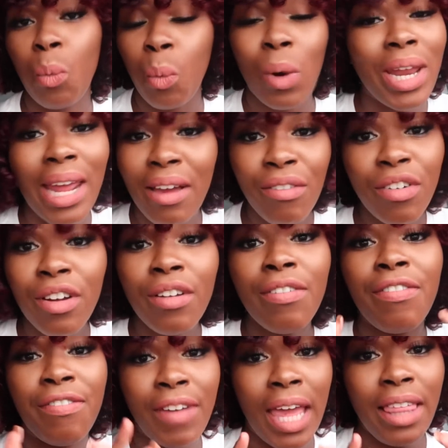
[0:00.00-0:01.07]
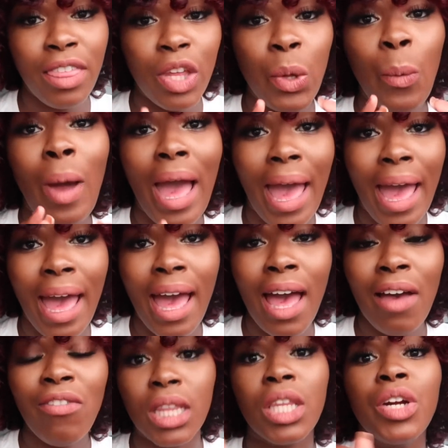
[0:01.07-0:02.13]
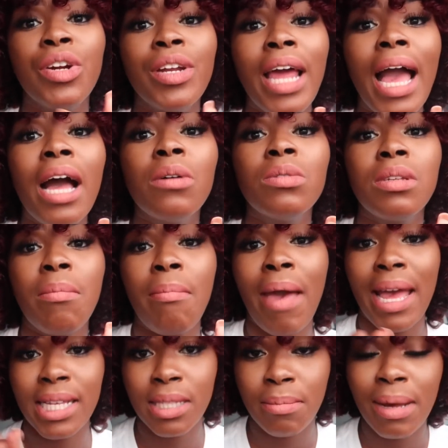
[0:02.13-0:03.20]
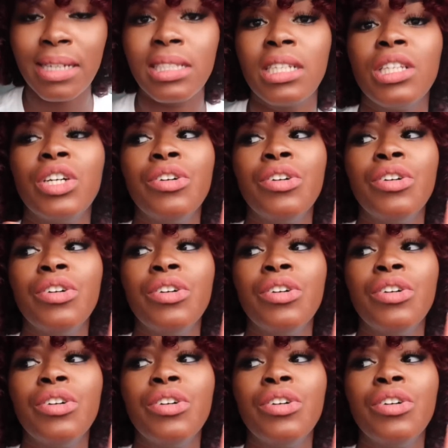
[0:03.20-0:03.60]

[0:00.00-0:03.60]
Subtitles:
Whatever faith you have, learn how to maximize it.